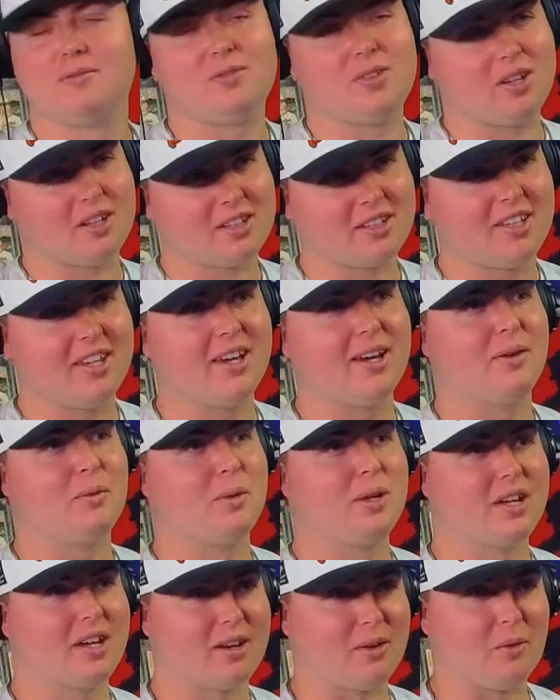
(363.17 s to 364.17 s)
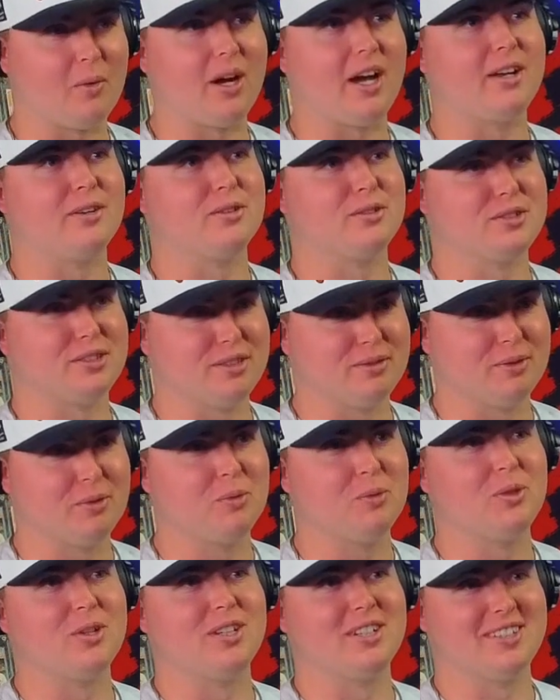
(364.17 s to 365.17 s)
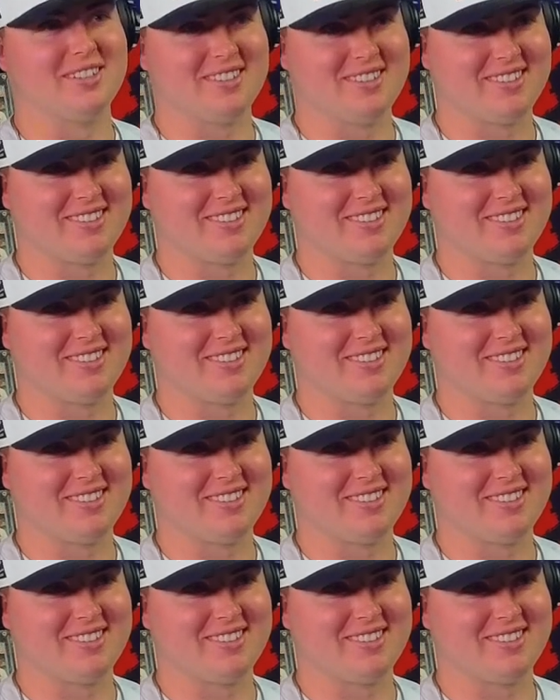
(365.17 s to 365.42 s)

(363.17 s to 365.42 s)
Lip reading: fuck yeah, we got a wide receiver one.